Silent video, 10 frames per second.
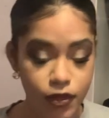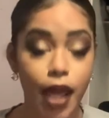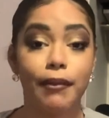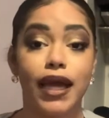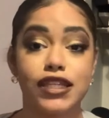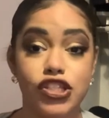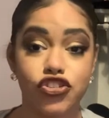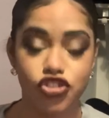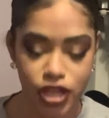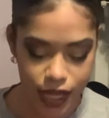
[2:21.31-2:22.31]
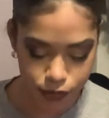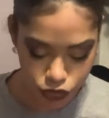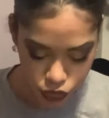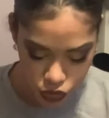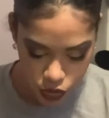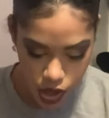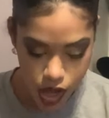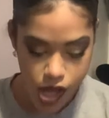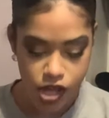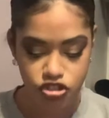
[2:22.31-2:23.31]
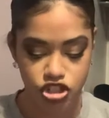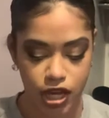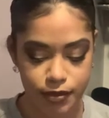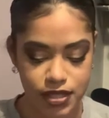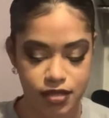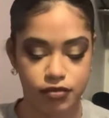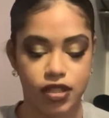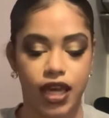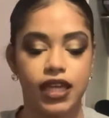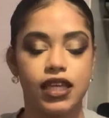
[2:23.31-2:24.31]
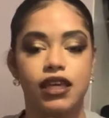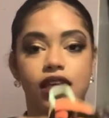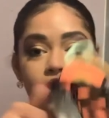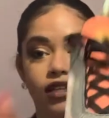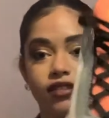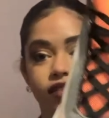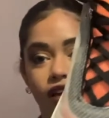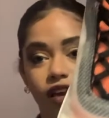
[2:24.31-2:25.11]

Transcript: my sister came through. She got me some Nikes.